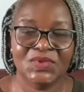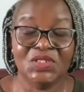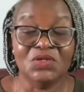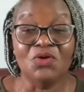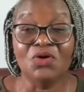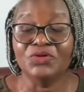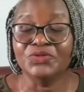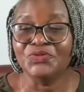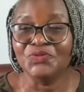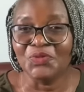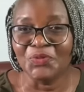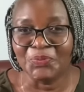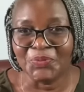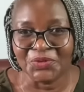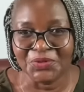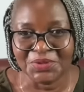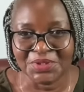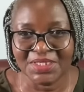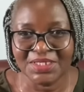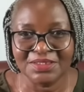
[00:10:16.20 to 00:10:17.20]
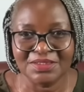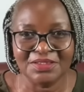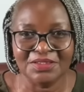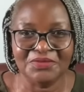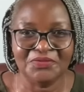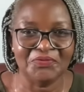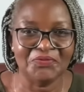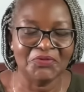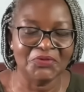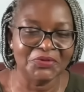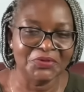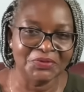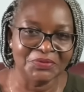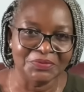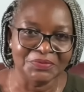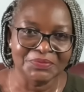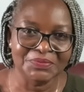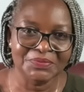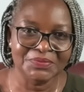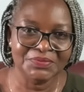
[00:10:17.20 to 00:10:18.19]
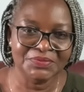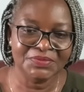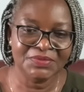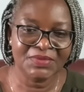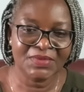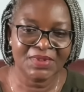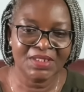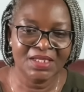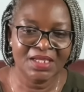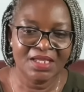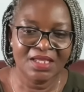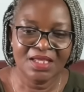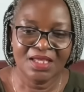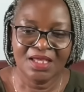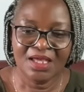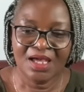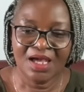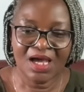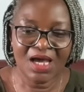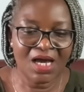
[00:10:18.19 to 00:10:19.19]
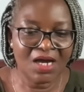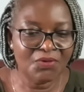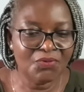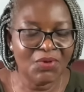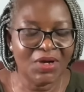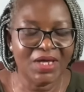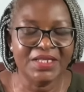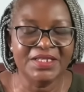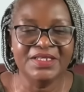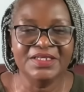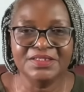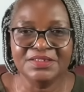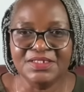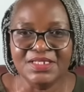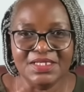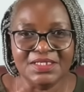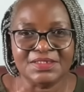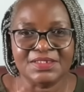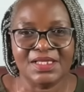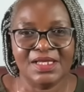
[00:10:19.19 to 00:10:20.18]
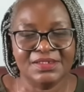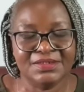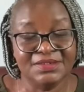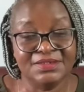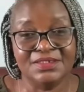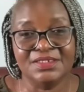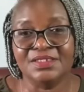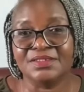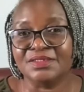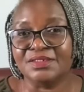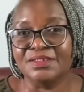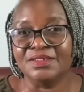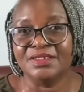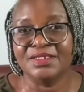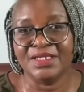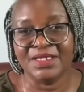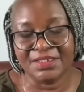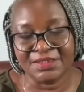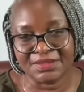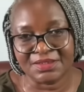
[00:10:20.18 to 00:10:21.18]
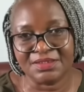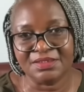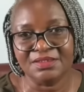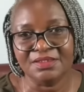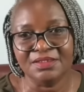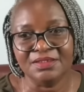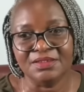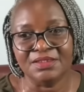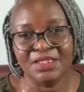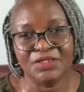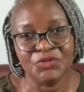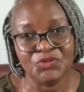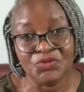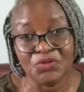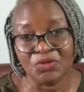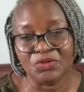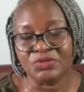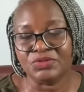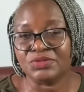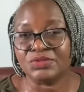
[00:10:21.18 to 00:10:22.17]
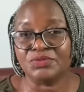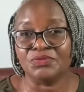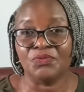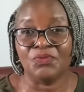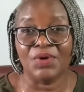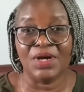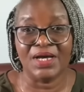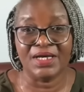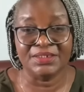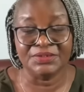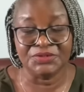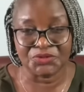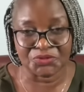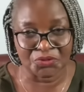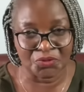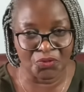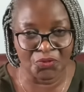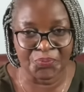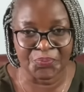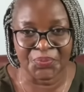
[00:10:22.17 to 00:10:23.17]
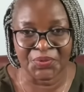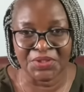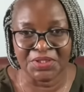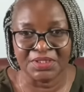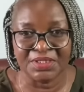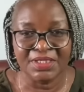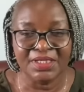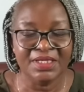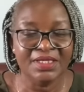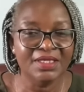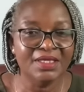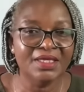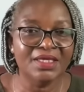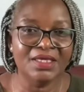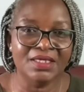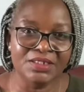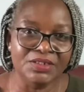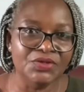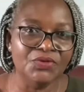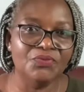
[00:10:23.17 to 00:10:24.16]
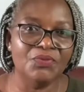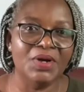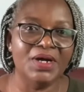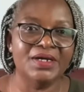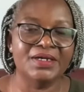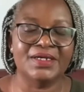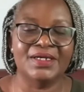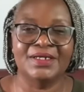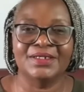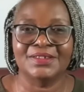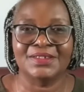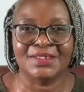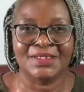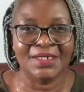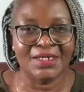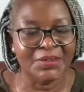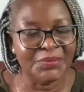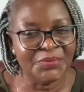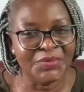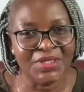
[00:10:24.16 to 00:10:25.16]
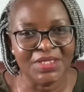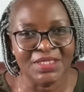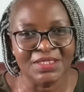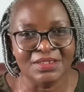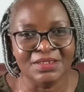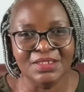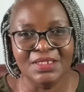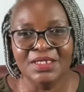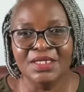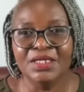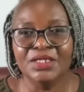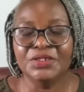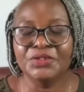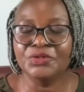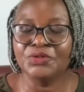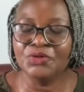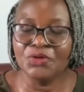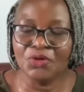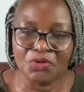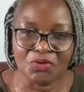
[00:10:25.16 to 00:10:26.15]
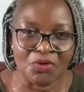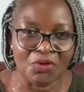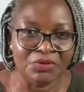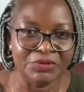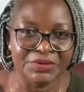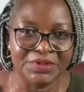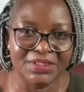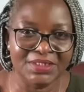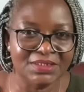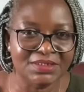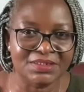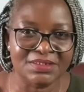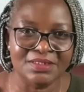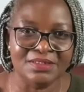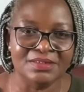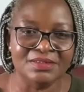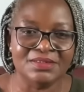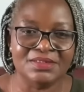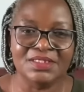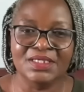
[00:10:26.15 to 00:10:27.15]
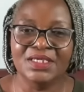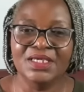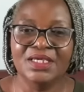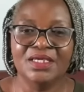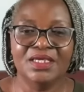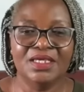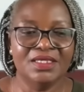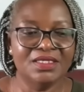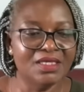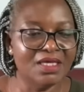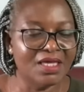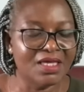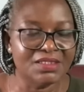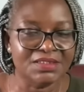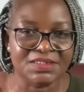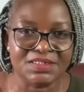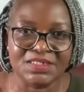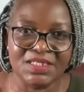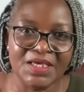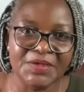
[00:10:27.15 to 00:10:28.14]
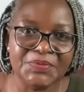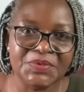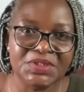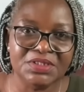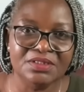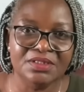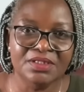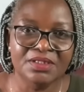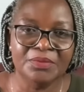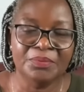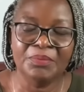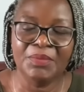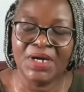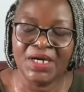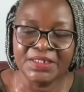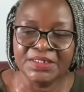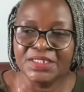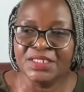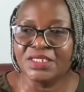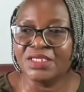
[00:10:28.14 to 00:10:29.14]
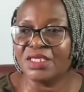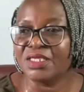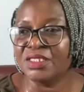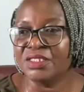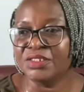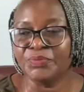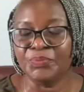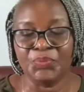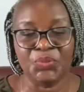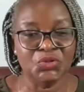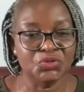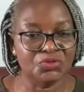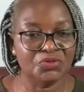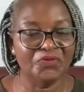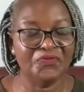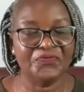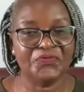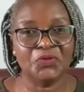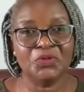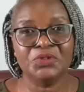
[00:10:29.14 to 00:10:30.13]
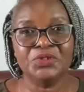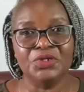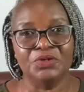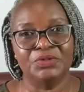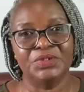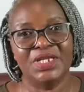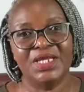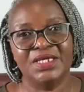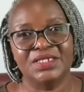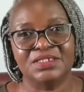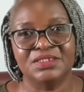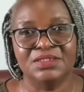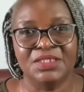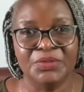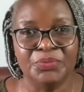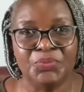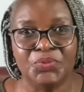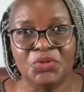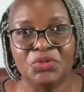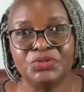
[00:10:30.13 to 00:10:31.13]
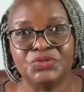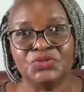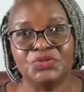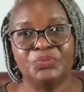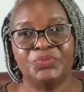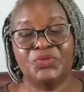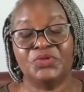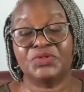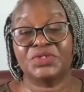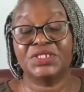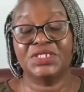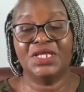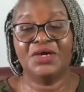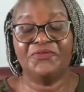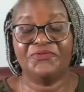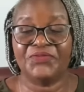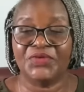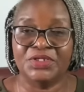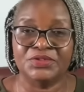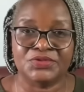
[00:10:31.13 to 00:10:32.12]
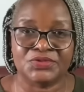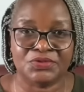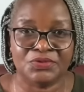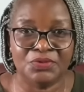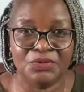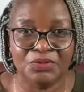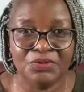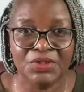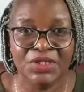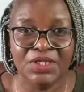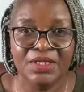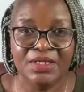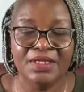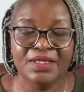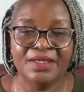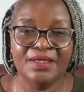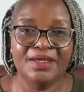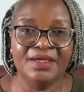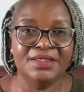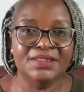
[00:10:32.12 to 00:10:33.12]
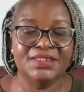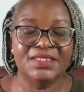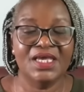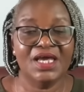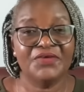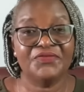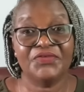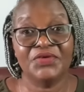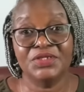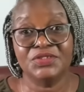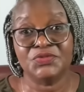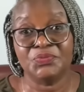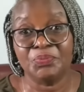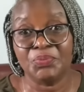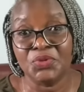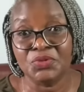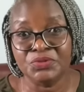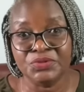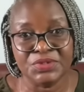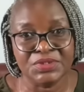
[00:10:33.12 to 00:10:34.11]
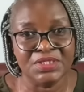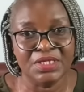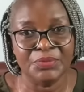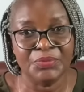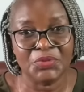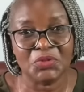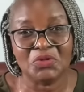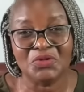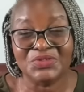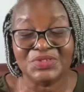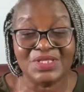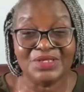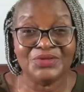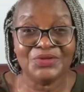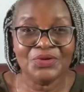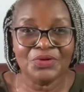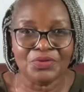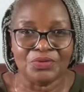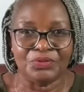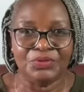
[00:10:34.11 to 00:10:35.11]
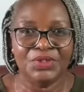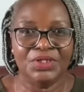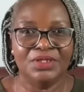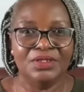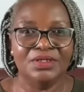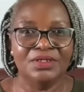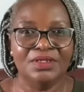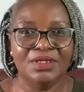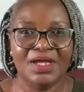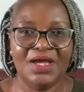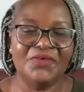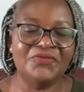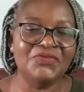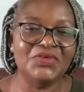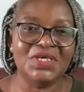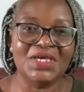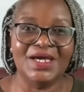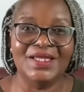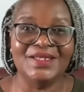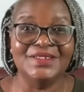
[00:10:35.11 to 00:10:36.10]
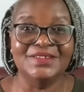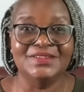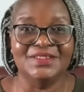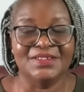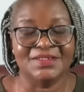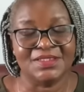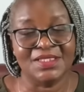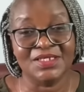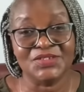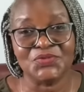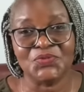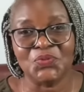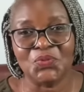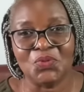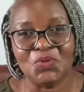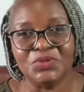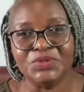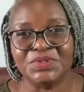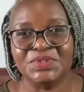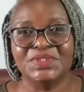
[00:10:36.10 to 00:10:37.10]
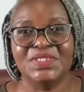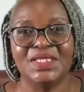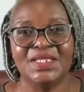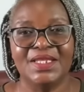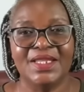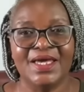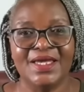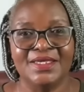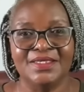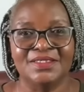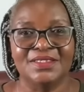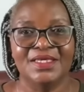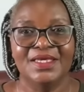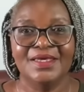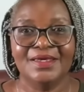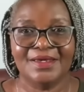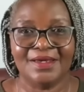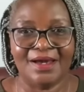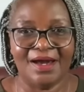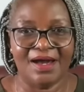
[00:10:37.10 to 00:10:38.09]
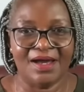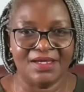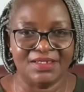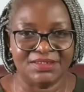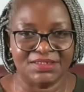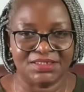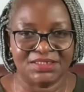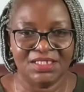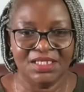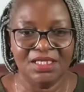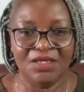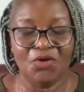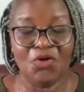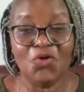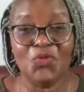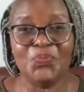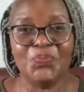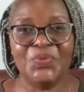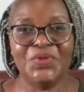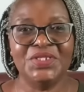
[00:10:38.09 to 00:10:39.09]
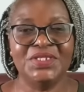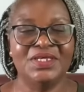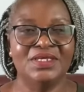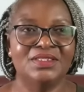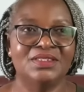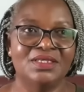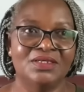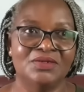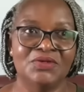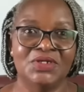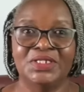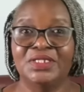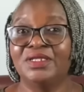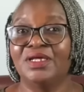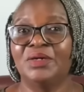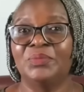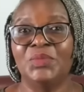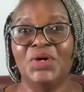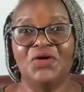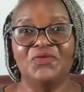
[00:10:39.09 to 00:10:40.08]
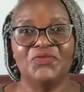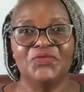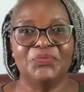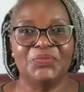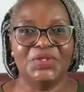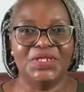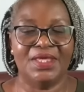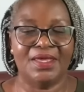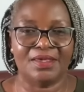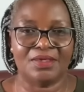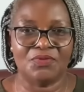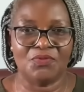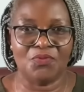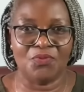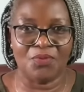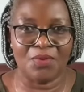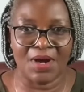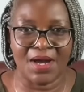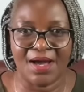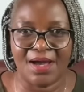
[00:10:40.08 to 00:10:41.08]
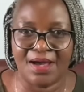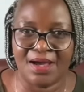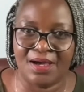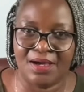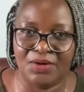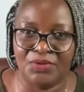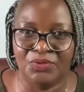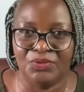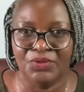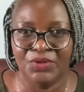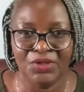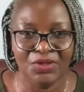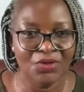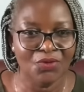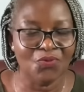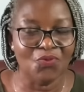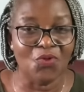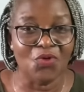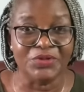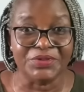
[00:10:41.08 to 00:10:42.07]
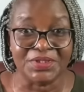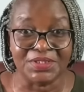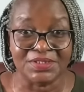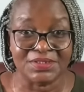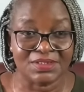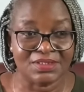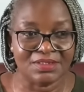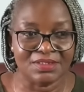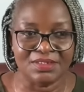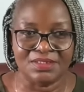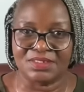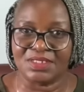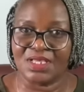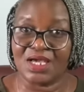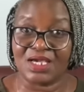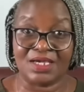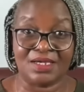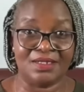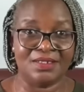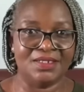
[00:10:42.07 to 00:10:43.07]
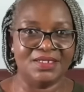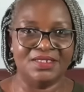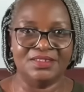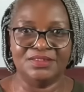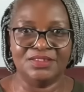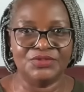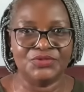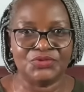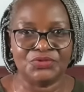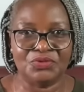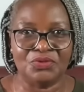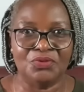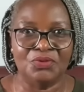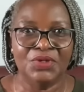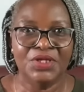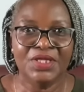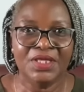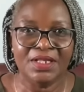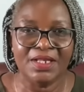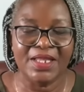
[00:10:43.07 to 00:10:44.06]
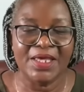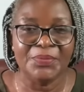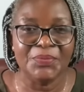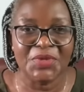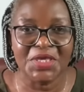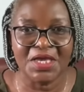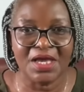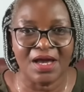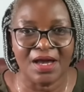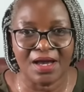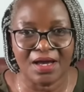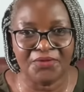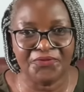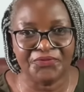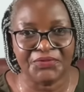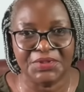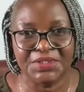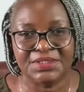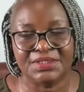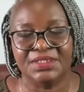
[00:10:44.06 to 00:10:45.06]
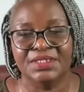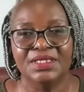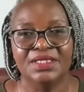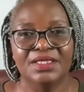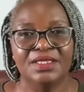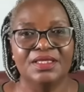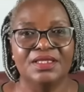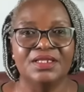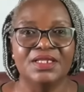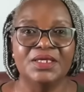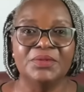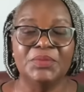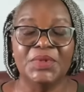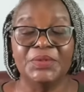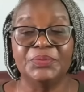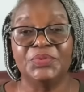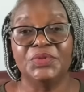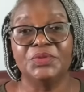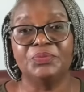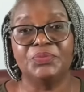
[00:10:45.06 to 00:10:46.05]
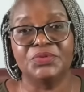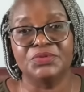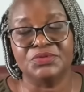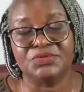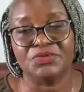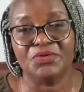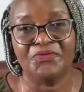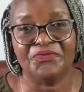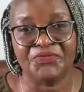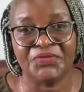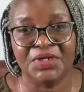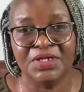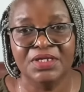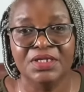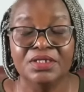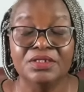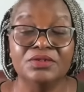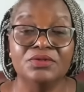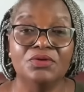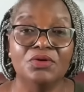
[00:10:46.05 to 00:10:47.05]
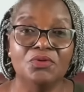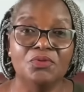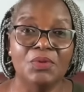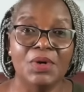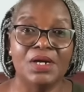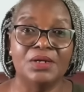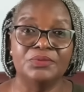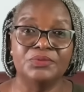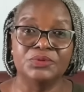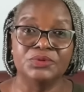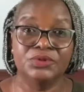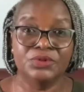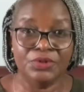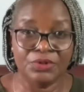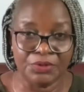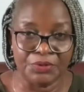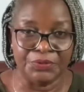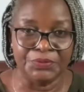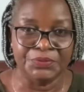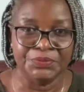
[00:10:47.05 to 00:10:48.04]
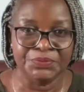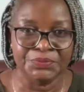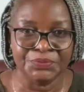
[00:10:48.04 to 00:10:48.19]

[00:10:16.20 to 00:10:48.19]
God will protect it for you. Our leaders has just let the doors wide open. Anyone can come in, no conditions, except money in portfolio, like they brought to Burkina Faso, and they have exposed them because they know African leaders, that's what they like. Cash. Open it, their mouth will be like, wow, what is this? I can't let this go. Let me have it and let my people suffer. No one will know.